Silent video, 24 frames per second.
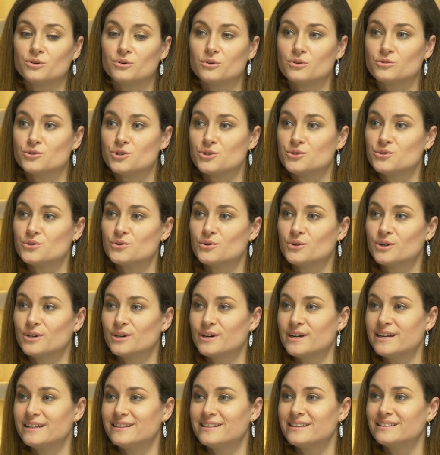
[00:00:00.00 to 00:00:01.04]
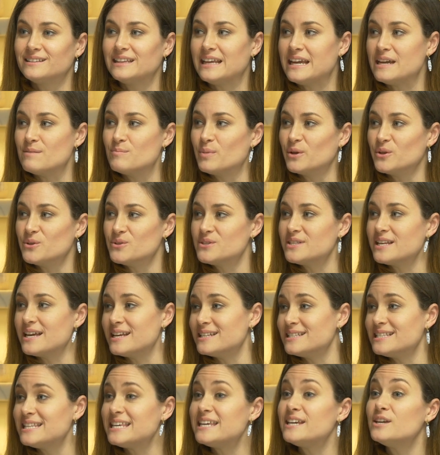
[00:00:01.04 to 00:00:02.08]
the grocery store and the label
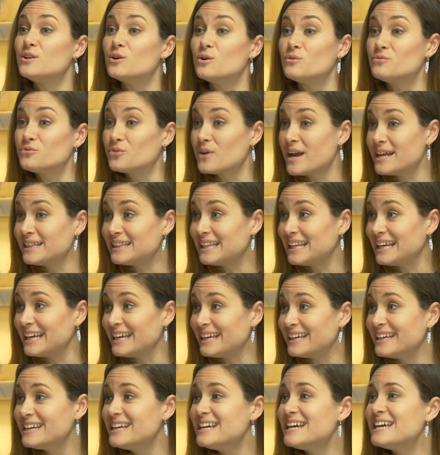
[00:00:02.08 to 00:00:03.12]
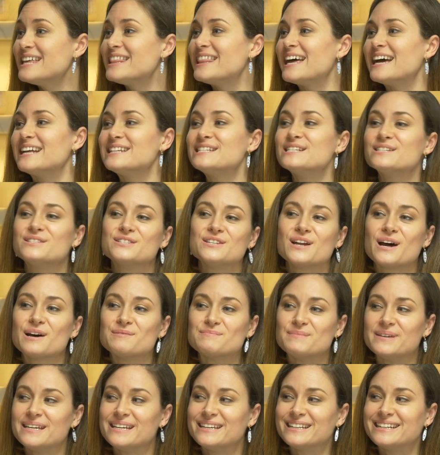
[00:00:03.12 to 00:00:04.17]
says keto friendly, that does
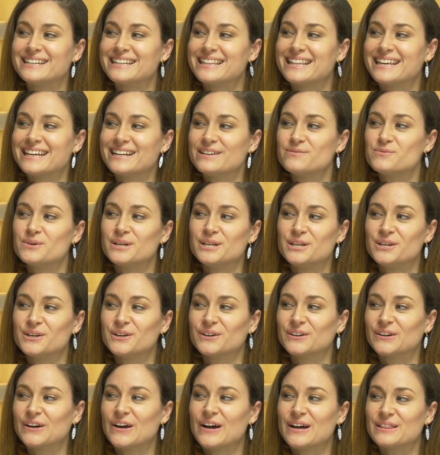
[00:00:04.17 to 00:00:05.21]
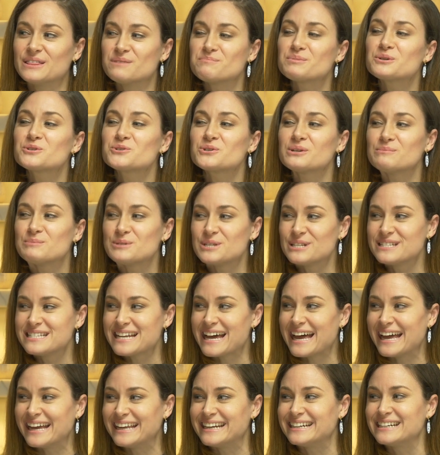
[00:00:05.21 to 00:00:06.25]
not mean that when you're on the prescription
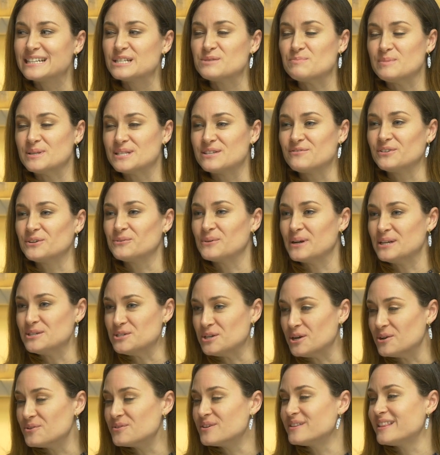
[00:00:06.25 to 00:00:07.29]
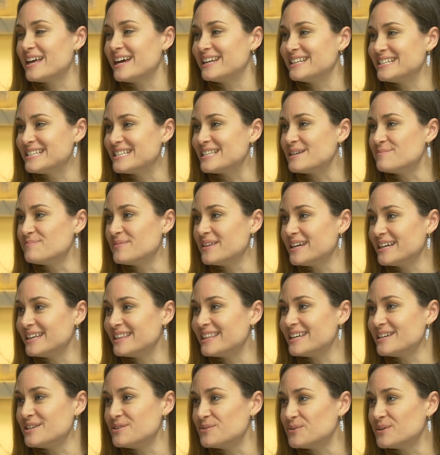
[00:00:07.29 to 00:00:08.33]
diet at a specific ratio that is something
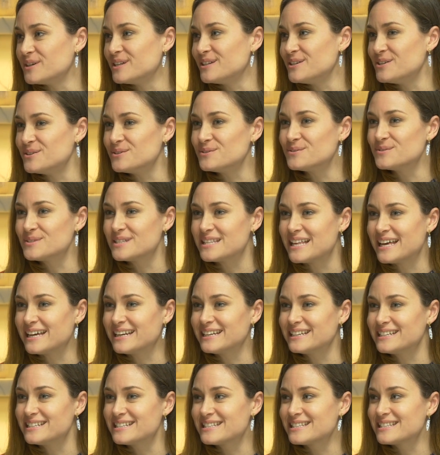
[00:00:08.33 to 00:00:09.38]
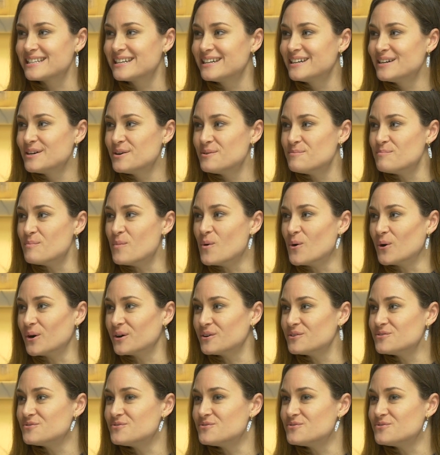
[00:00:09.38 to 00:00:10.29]
that you can use. That is more